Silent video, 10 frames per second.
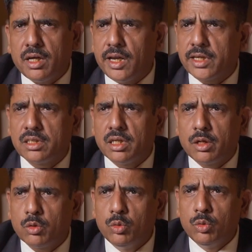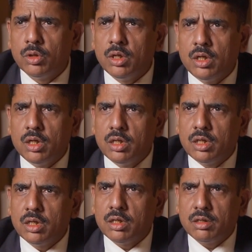Elyxr who
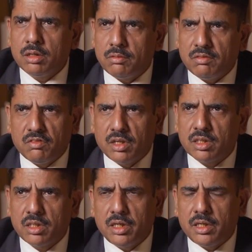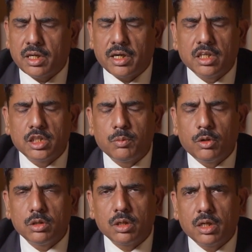uh, were the title
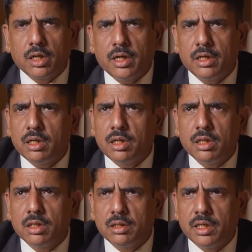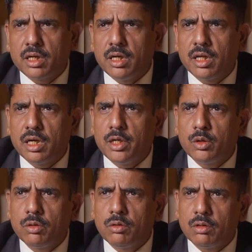sponsor and uh, they clearly
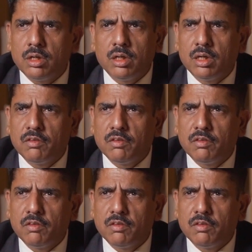uh,